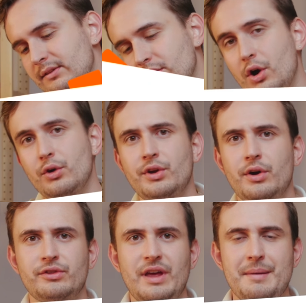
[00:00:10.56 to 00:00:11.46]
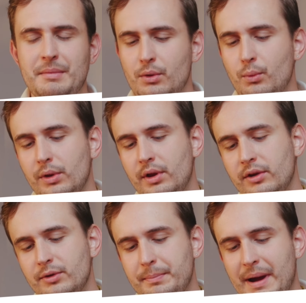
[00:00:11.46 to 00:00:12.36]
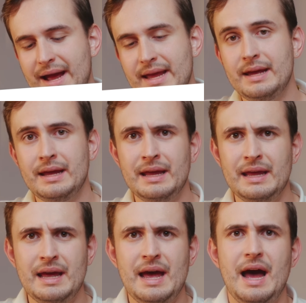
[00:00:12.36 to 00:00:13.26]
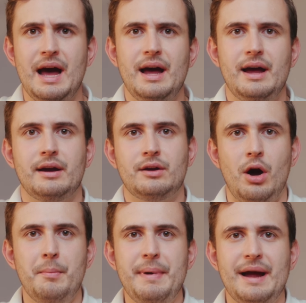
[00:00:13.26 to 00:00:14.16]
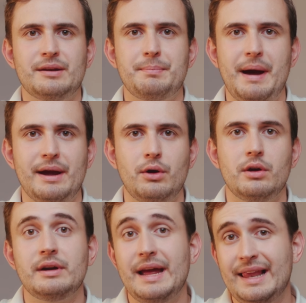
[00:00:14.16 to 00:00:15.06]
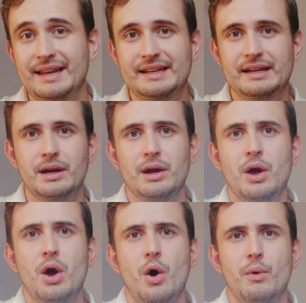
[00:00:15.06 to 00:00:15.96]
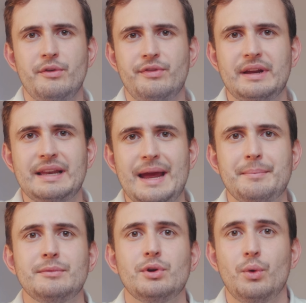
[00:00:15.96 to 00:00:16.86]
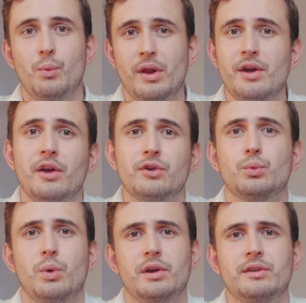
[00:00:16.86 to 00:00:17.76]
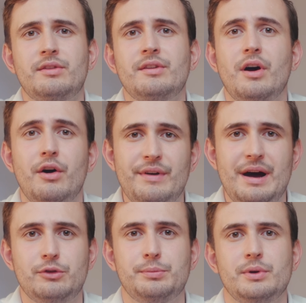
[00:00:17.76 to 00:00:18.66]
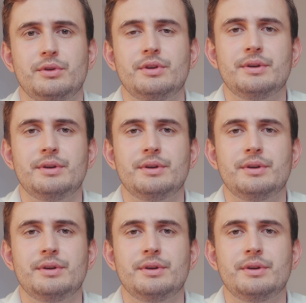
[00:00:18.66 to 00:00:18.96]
the Godox ML100Bi, a compact bicolor LED with a claimed 100 watts of output.